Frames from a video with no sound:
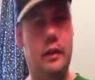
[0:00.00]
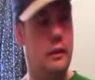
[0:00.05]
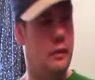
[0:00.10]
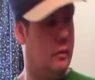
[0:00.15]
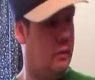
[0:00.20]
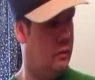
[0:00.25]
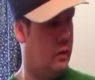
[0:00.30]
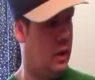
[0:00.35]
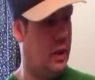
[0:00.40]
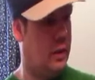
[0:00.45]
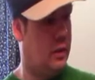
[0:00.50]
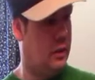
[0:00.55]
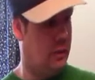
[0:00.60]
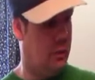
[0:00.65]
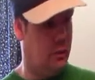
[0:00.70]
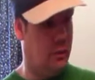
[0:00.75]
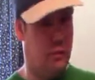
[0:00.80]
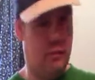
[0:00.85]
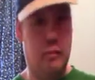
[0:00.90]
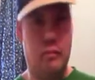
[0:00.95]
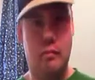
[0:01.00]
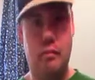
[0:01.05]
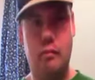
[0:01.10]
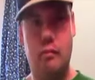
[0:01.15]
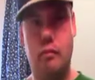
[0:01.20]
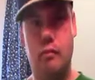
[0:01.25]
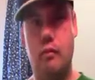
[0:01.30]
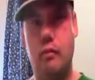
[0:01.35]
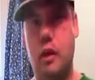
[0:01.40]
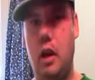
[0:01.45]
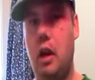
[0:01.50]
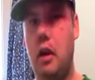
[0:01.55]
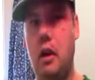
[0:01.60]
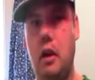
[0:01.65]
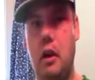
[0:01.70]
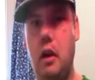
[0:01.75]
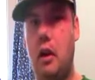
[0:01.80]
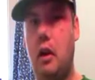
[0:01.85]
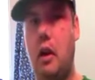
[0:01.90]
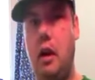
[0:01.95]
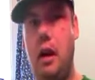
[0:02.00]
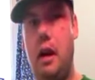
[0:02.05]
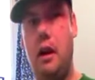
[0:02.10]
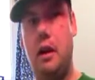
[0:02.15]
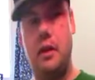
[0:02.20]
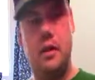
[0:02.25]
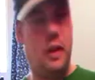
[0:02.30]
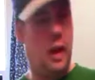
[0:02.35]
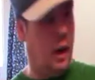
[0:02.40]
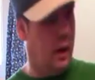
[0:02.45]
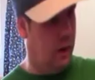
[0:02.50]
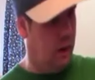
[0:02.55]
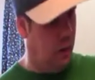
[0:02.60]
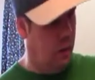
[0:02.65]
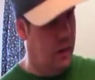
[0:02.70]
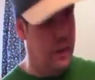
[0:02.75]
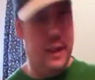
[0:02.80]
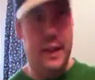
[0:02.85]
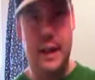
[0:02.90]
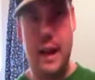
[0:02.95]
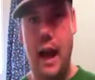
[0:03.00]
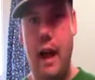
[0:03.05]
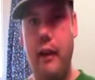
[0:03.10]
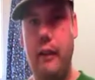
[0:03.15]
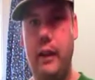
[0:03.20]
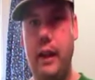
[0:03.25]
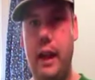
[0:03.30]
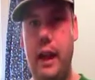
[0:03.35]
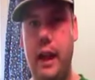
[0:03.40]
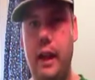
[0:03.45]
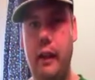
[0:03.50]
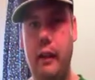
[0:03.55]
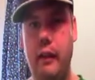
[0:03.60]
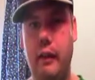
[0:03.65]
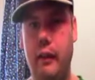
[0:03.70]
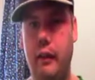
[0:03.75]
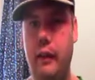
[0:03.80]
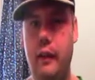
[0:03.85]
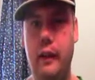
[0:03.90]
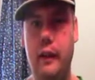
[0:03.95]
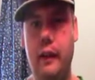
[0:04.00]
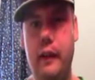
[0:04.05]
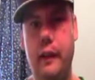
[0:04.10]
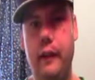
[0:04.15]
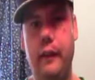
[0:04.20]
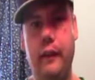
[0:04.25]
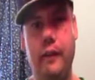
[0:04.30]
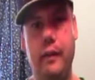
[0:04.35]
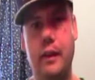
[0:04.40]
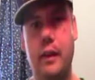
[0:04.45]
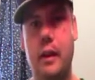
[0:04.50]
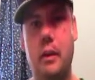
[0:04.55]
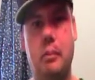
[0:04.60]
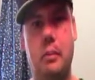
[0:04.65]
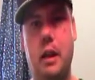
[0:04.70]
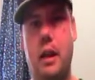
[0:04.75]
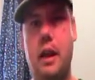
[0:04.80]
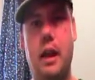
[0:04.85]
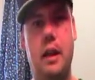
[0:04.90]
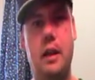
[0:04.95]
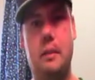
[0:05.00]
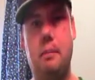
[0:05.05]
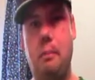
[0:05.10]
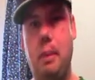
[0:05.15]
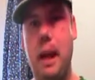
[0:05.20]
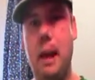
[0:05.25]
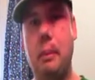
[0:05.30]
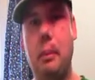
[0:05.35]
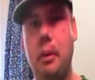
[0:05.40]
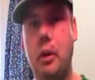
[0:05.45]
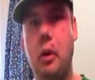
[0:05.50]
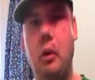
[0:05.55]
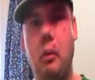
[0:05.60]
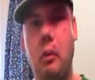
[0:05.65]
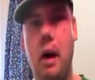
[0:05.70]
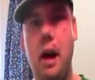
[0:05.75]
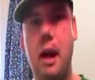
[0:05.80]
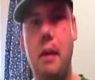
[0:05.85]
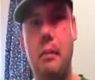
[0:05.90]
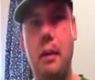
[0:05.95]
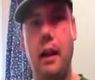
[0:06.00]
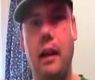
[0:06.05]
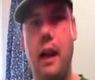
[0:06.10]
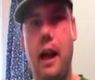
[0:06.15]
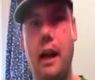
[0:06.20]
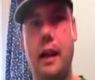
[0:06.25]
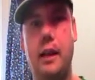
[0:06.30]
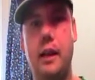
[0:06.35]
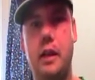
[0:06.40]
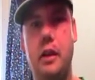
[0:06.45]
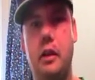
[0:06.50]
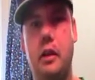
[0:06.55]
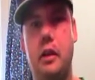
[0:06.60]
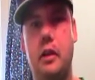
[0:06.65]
going to start going down the hill. because people don't want to be locked into your